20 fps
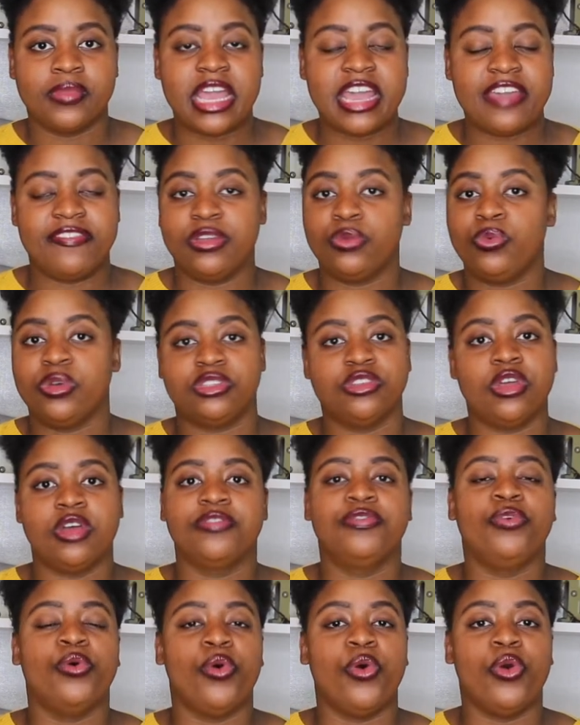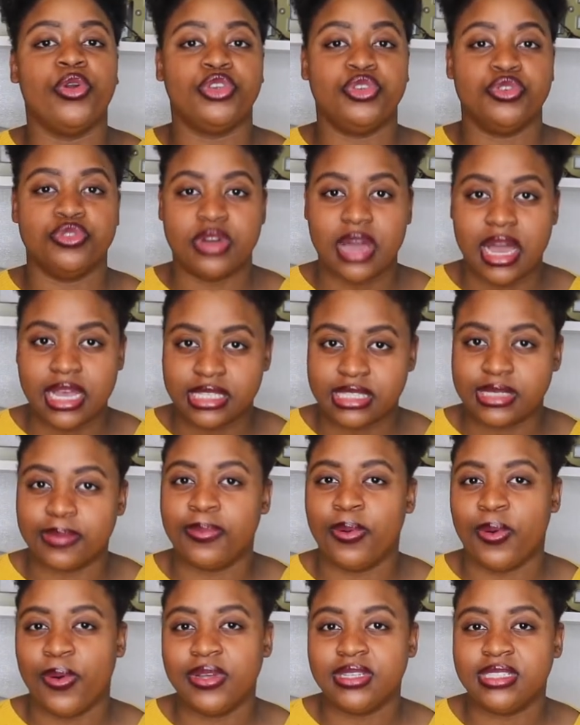if it was not for you guys
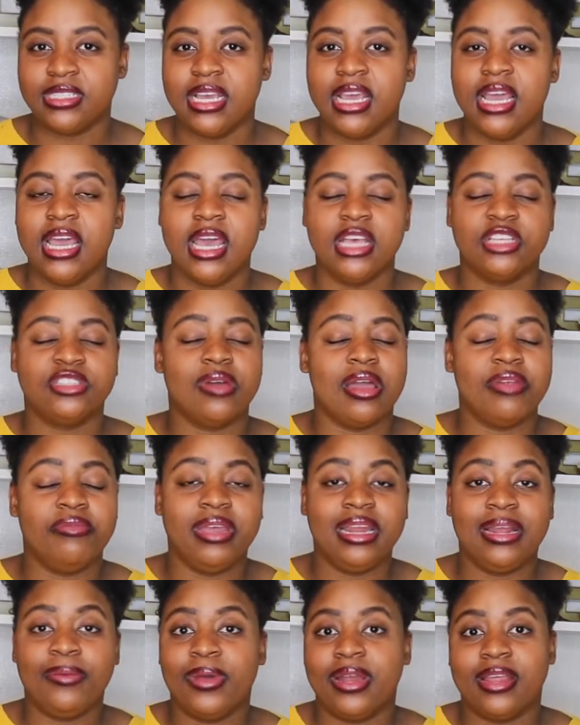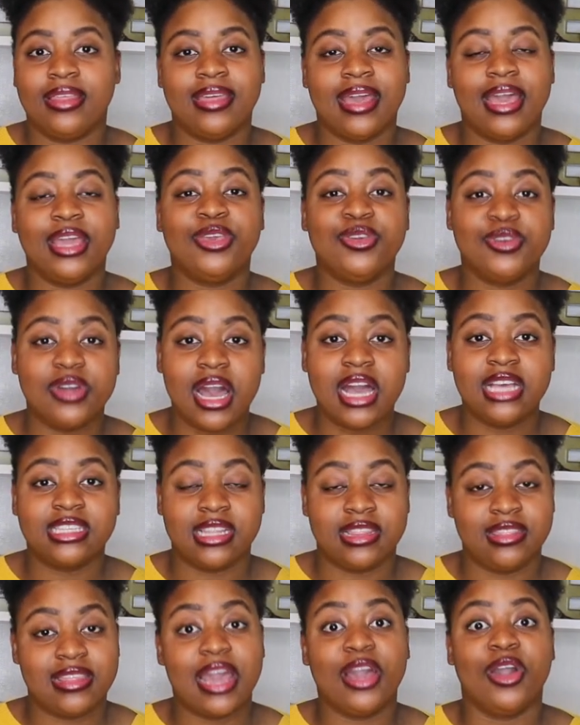support so i really want to thank you
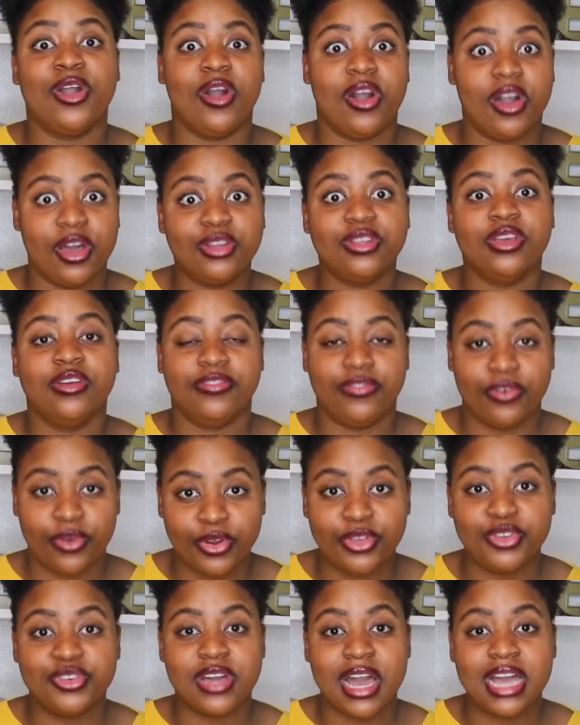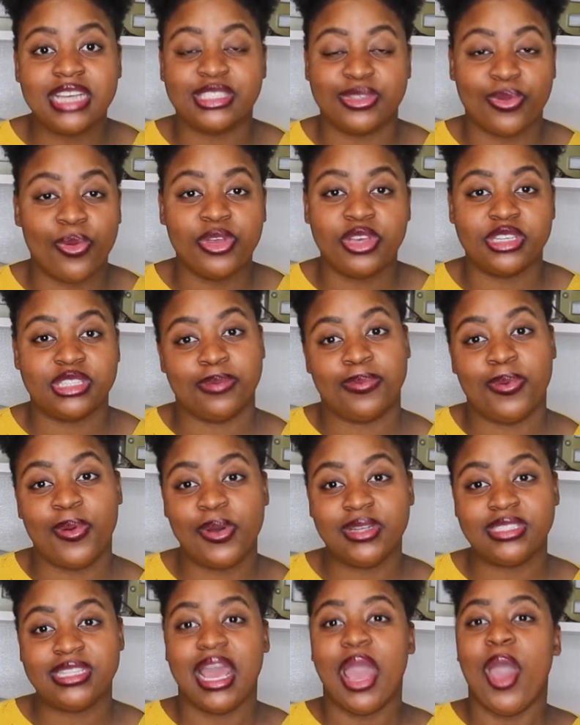guys and thank god for you guys and all your
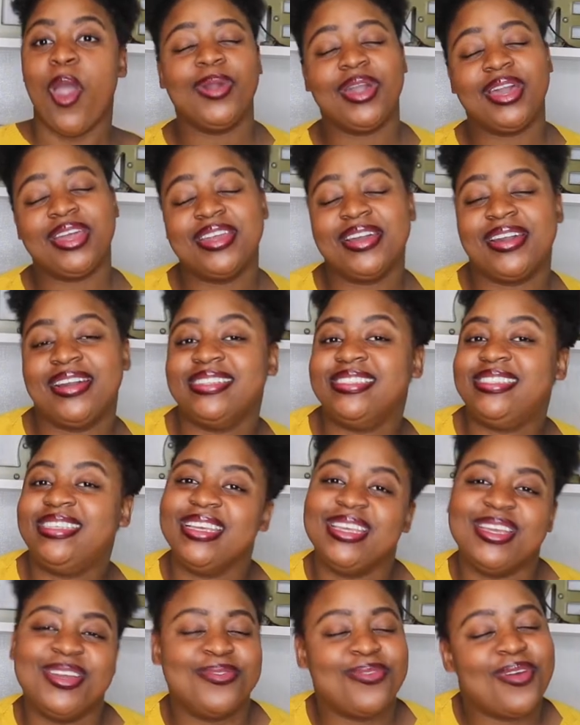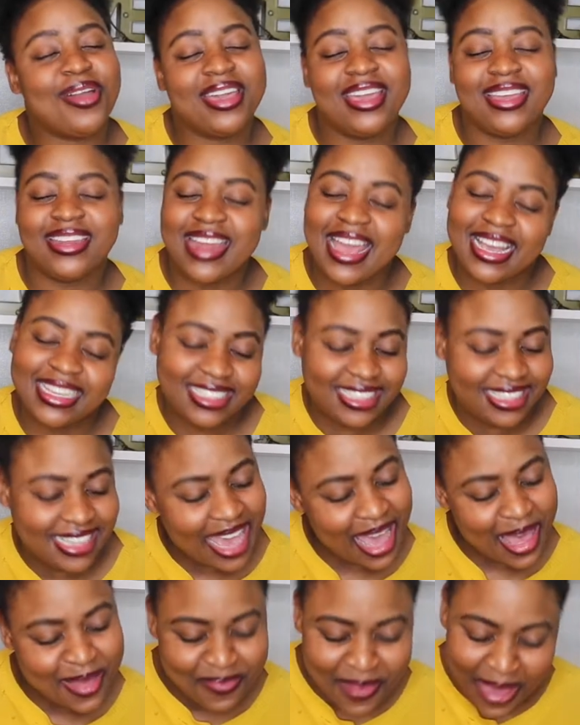support we're gonna continue rocking next
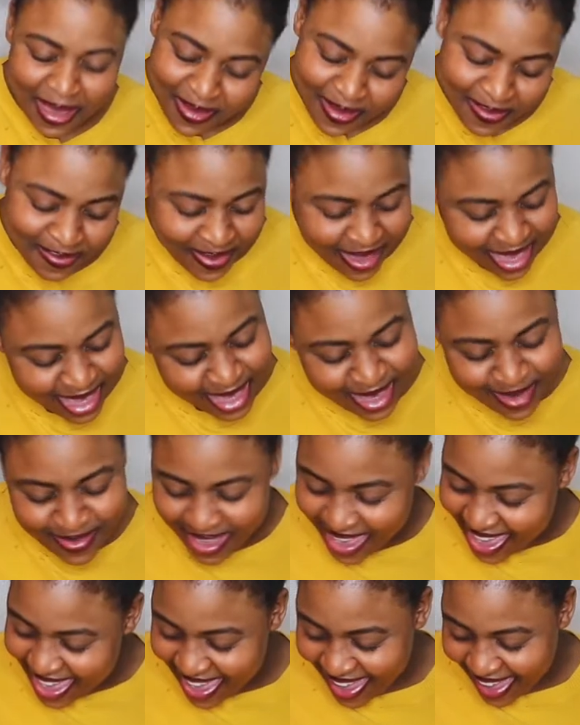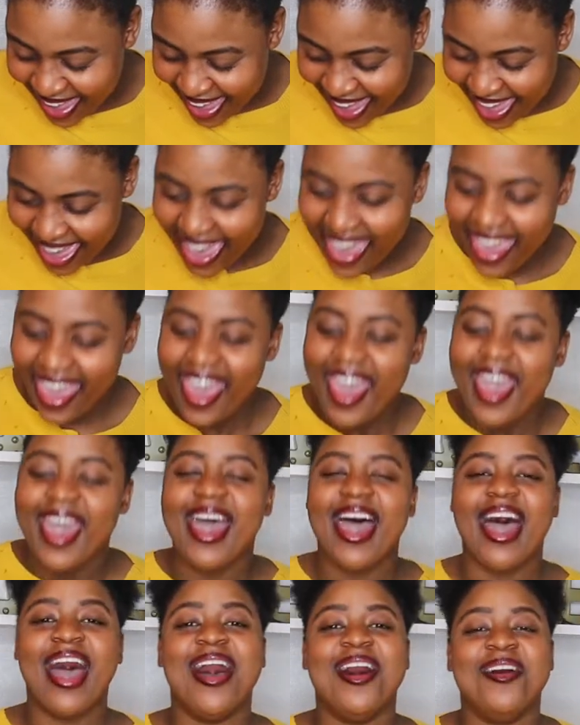year baby baby
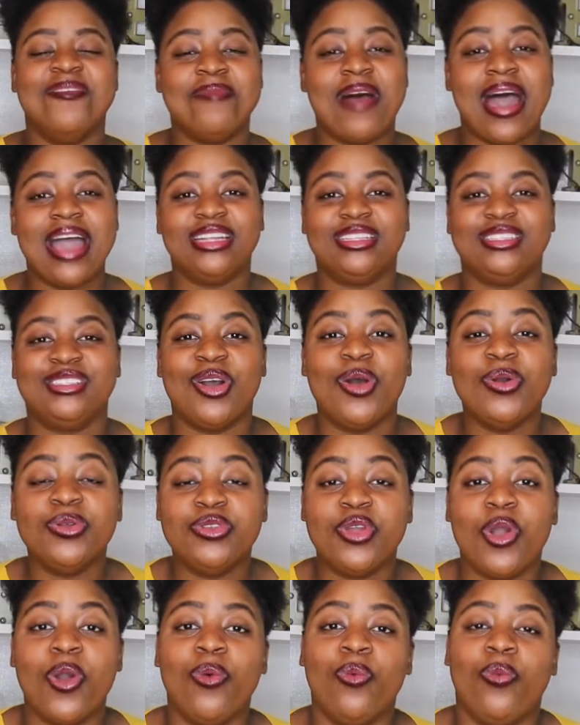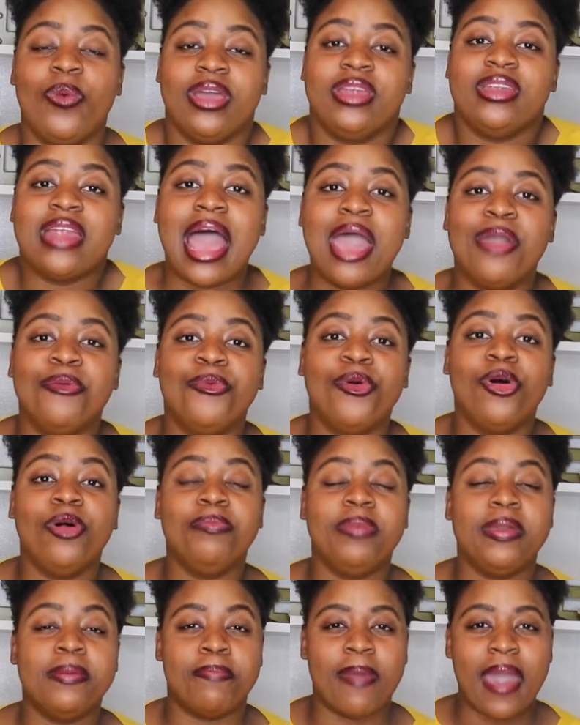um, i don't know when i
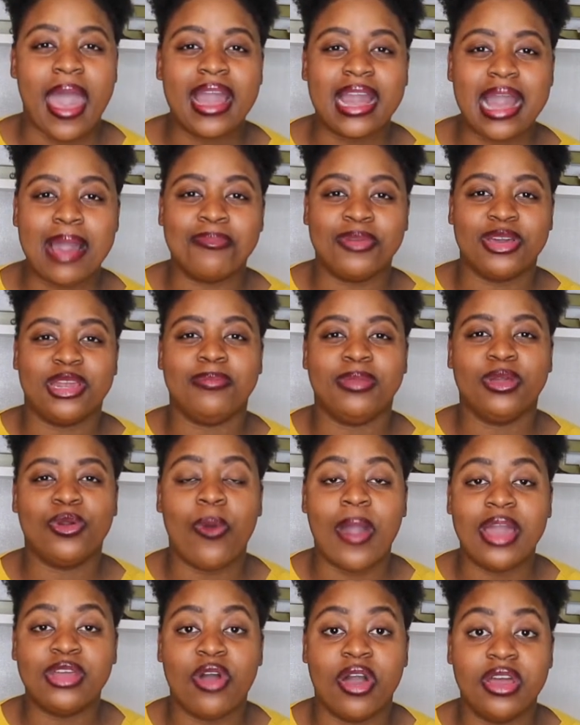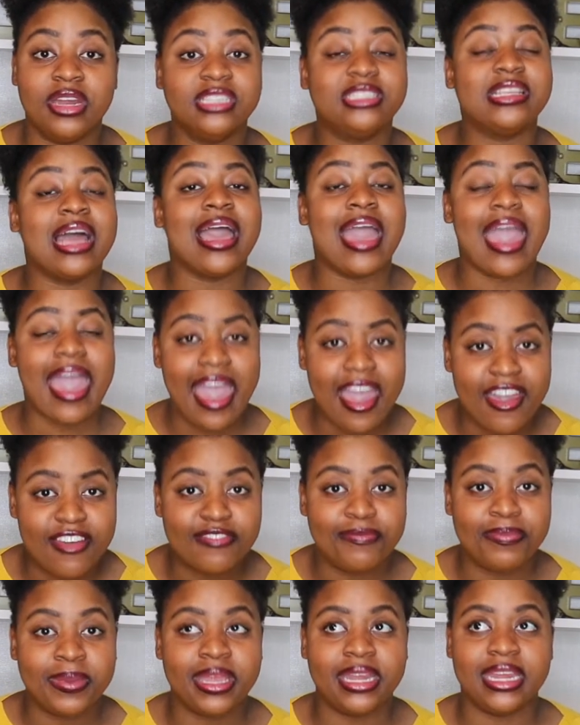will be back i'm gonna be quite honest i
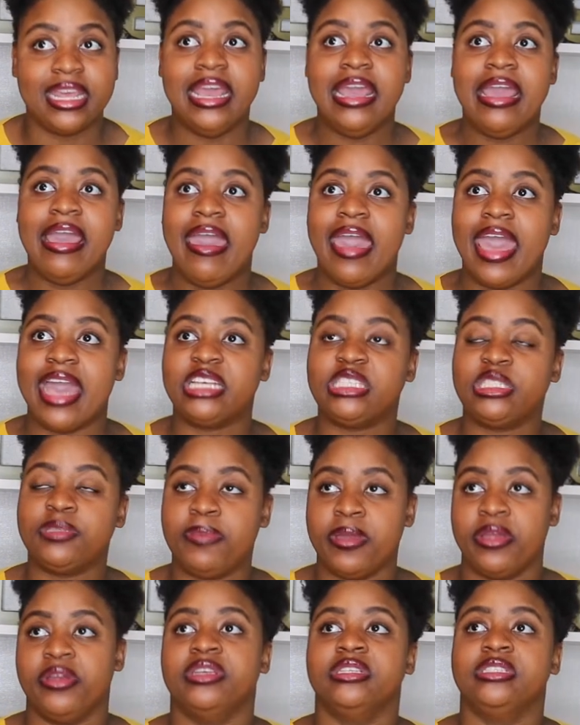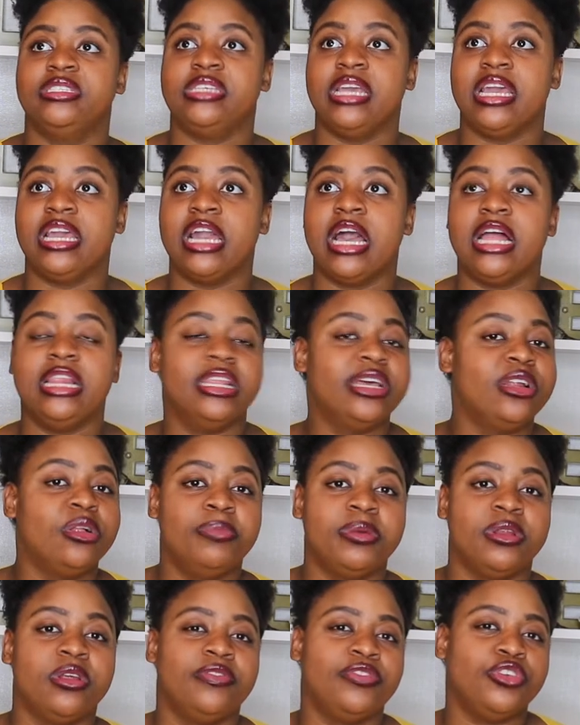have been experiencing a
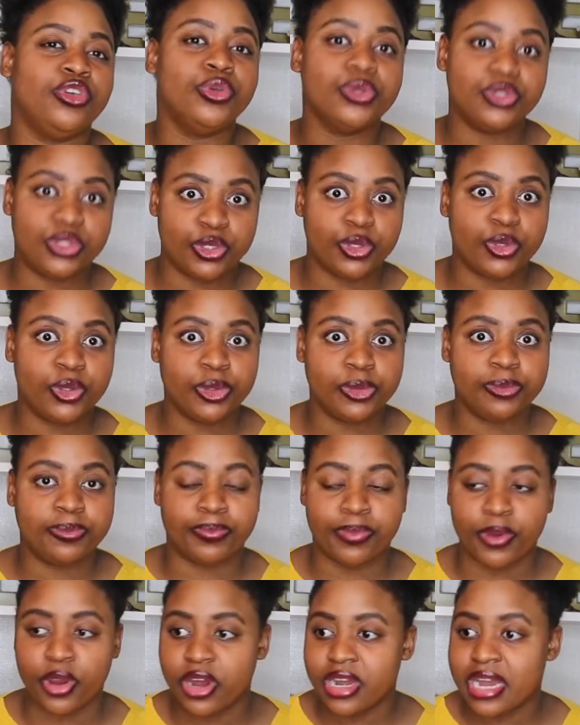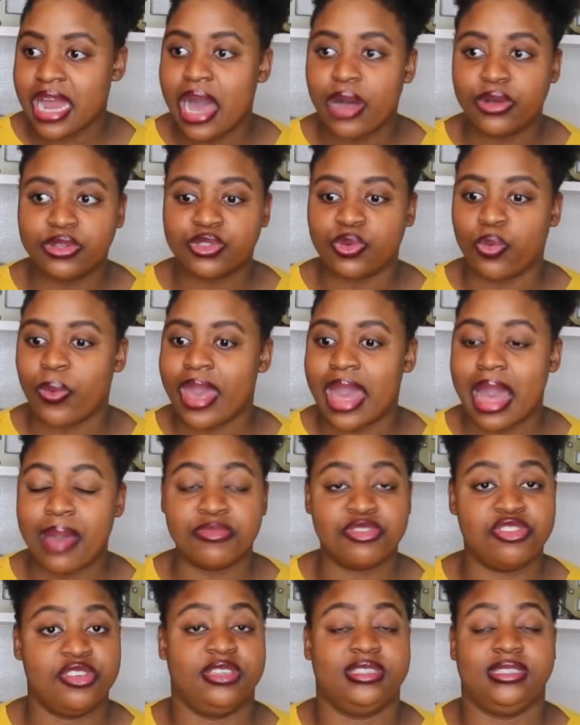little bit of youtube burnout where
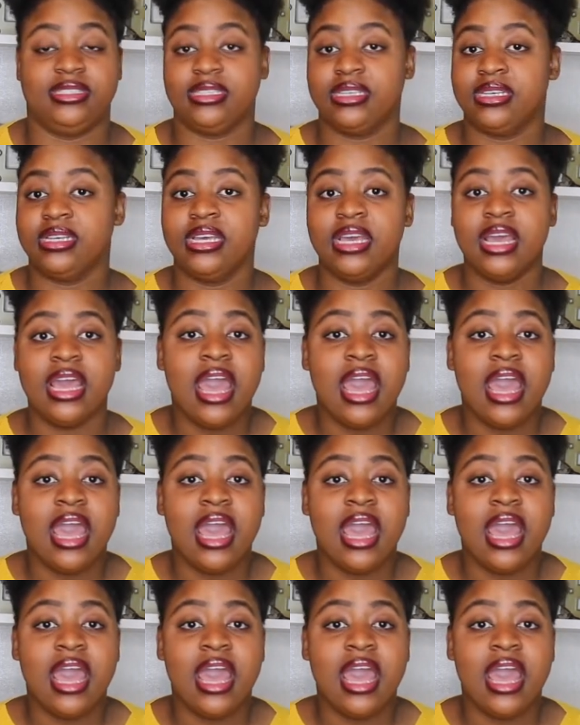i'm just